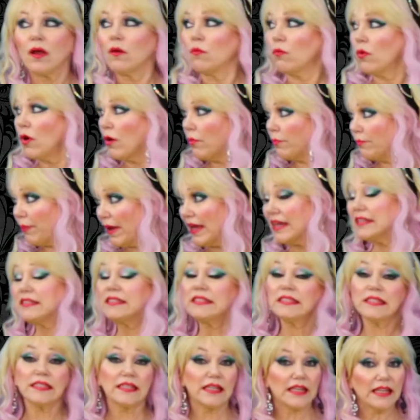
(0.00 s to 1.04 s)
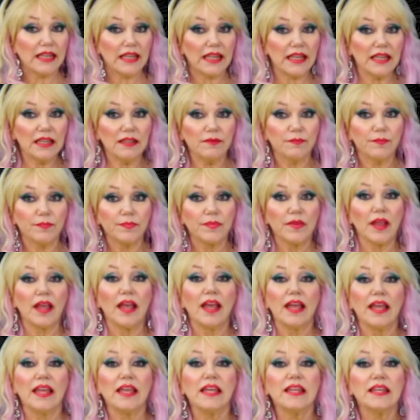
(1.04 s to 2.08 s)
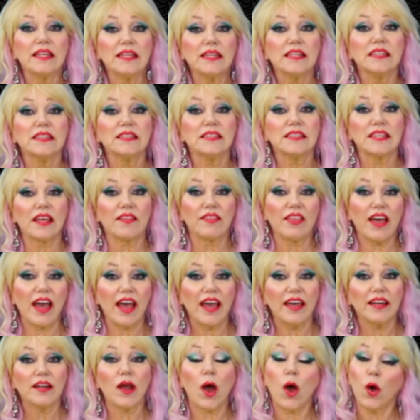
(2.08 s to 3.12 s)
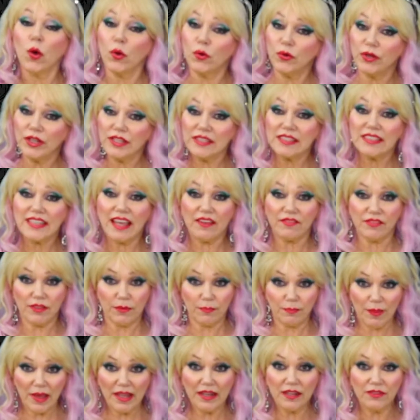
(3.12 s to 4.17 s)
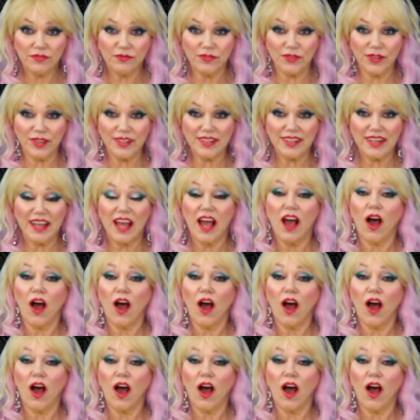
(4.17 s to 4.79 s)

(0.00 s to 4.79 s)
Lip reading: Well, basically, it is that owners have the benefit